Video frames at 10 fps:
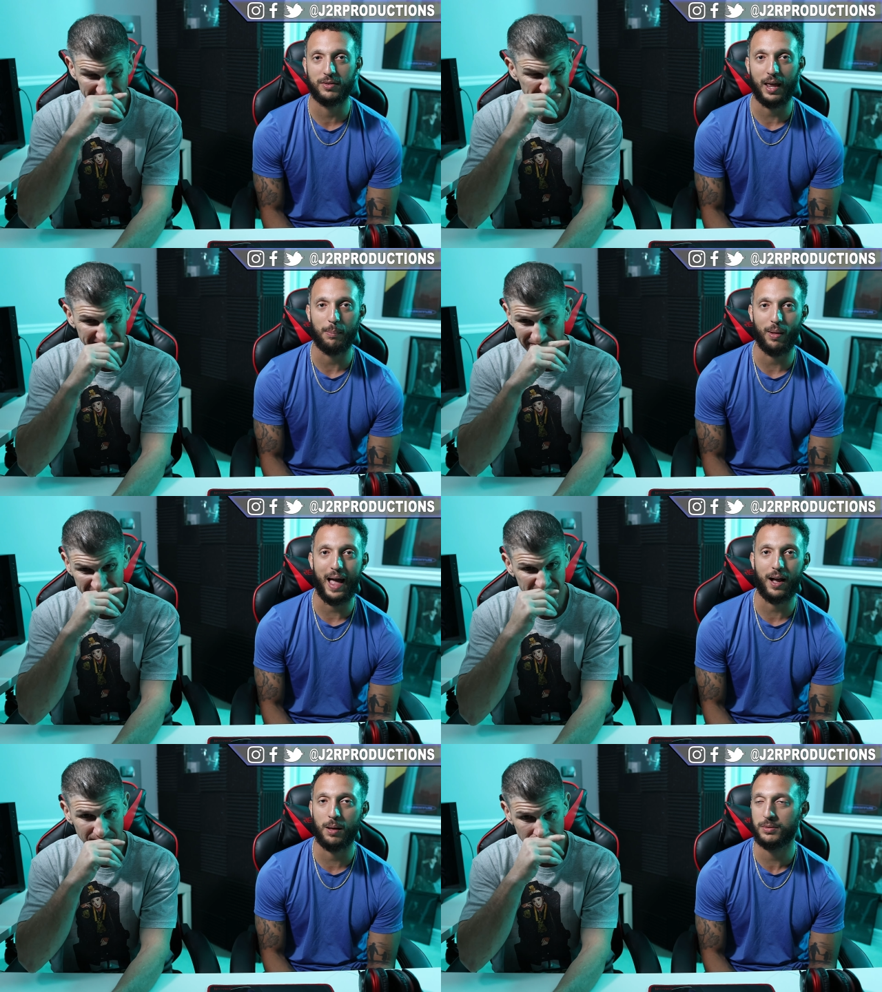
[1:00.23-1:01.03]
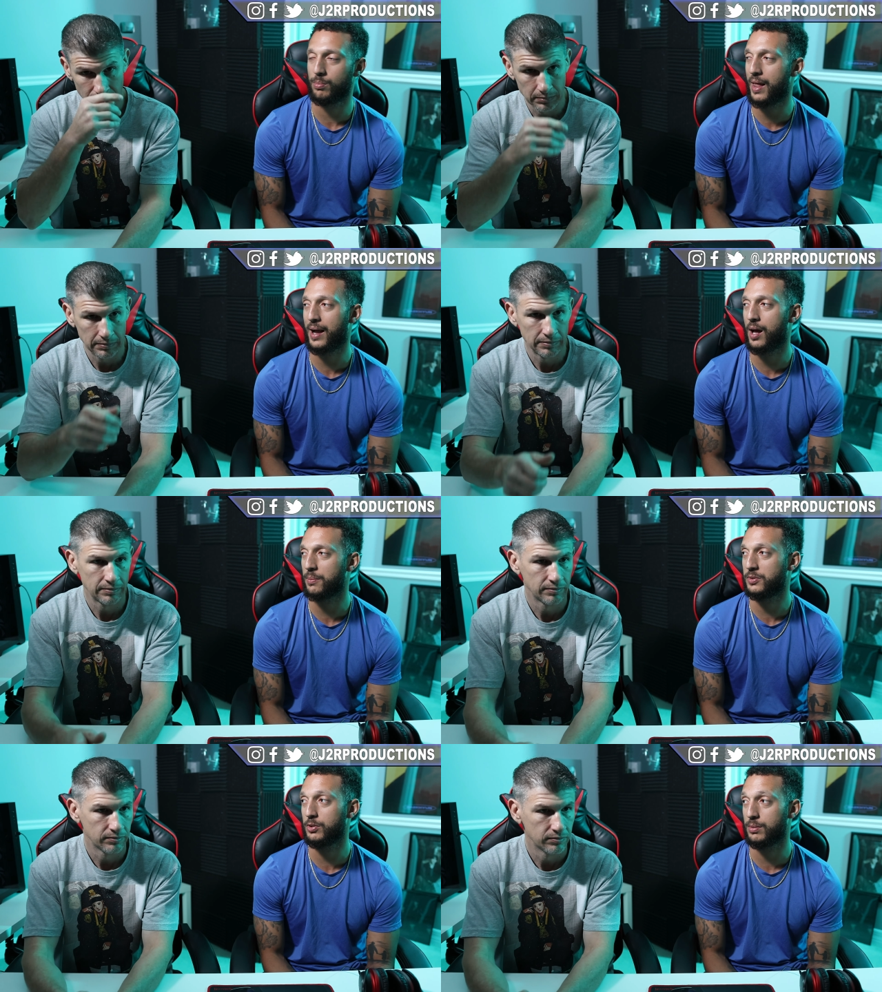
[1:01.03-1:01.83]
Speaker 1: to like Black Ops and Black
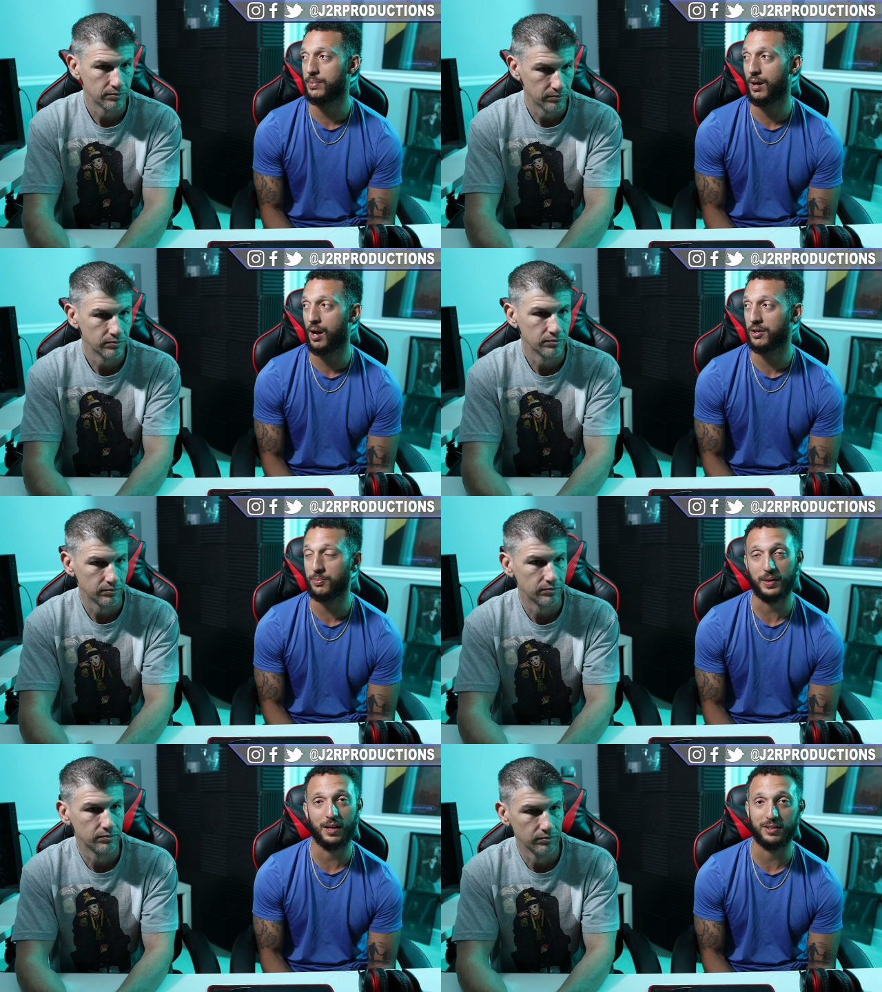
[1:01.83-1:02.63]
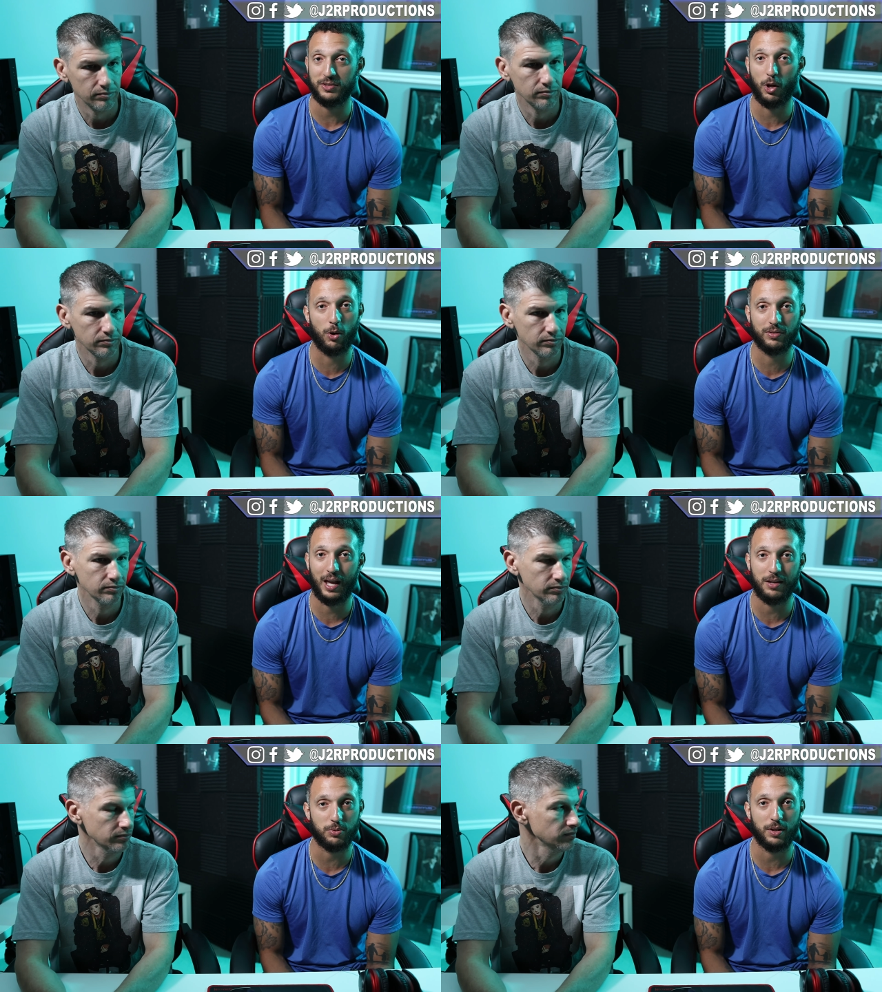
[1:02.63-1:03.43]
Ops 2, to be honest, because those
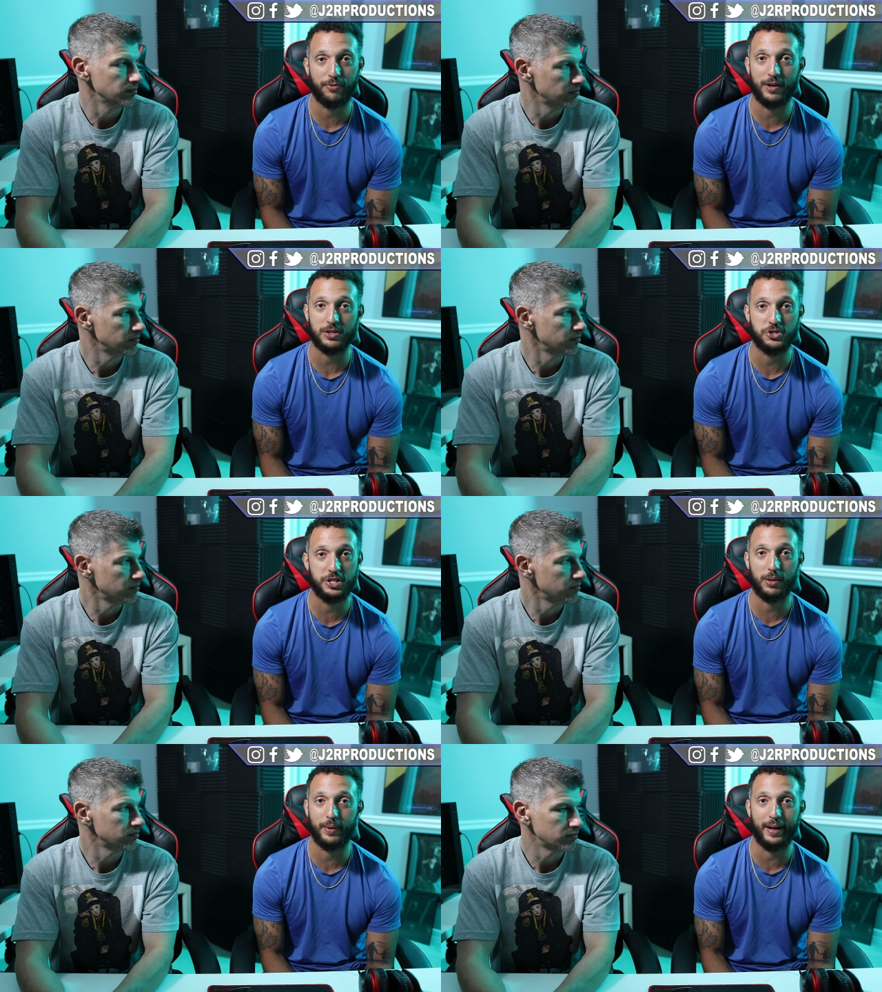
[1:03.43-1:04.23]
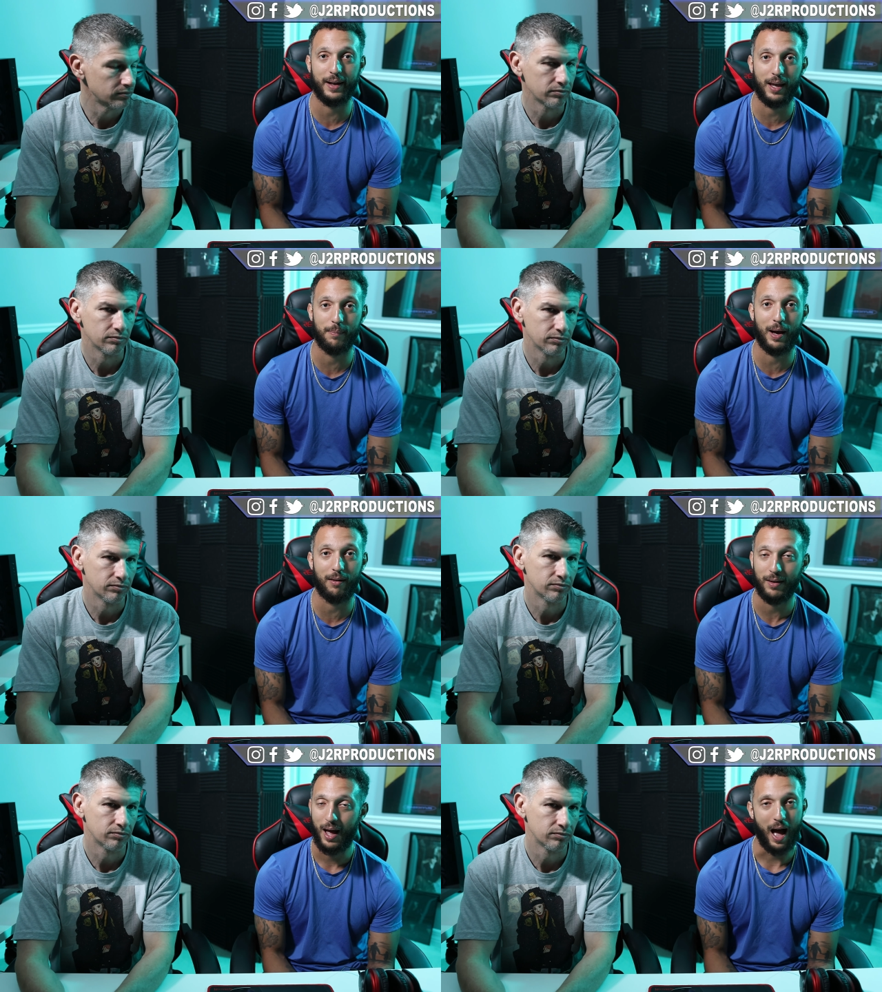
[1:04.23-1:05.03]
games were the fucking shit when they came
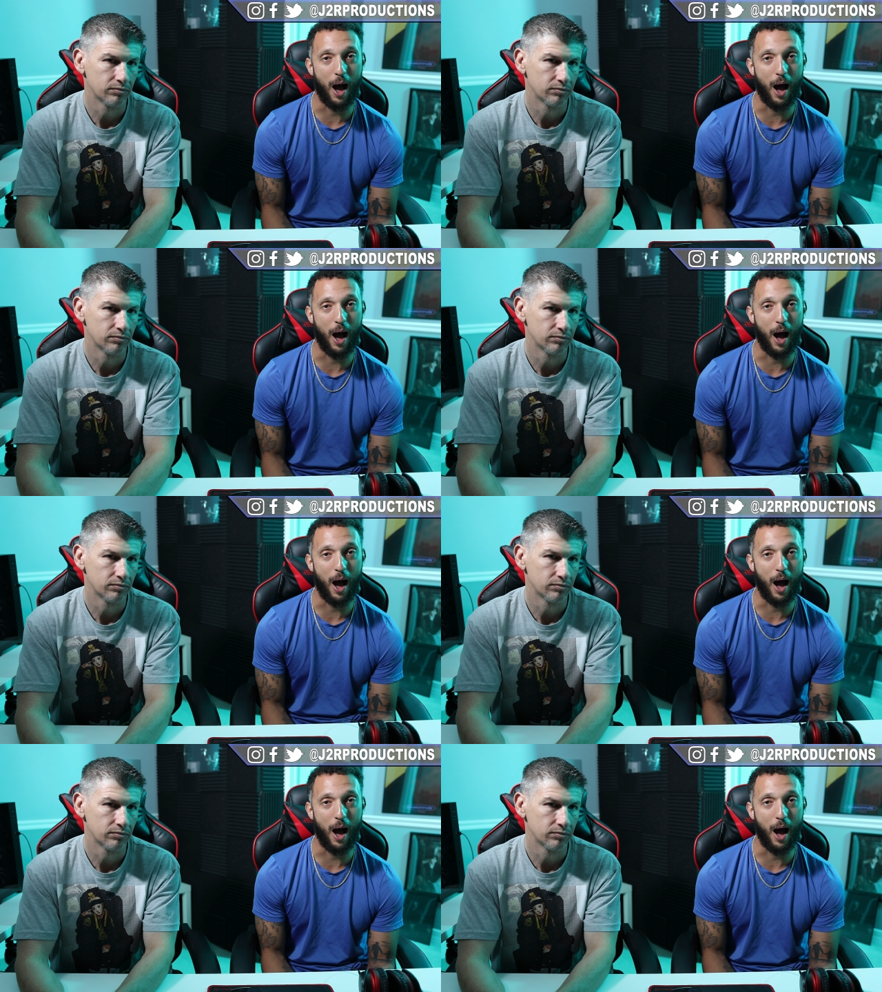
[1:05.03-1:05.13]
out.